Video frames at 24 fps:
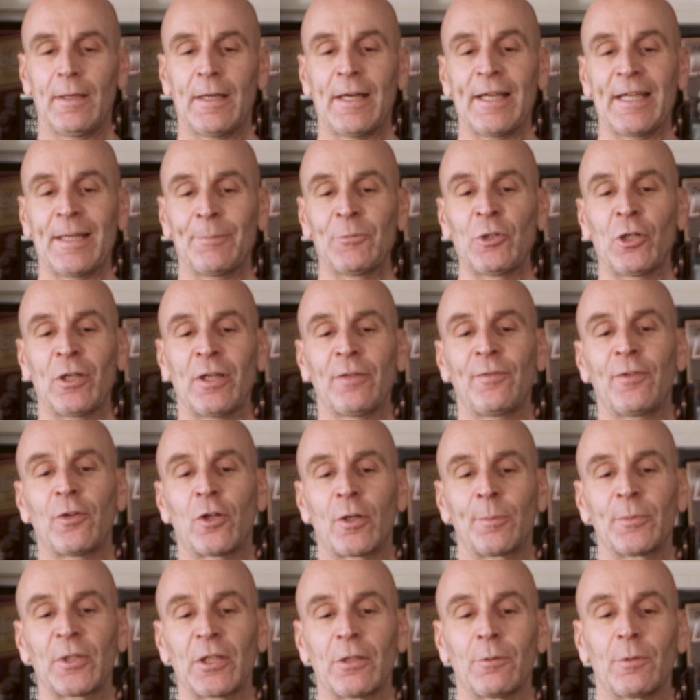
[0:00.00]
I am not a
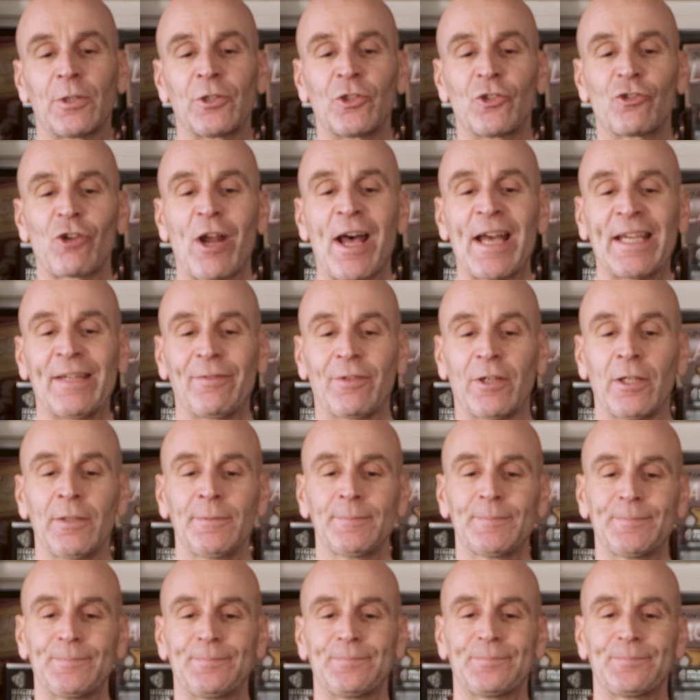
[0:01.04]
Formula 1 driver,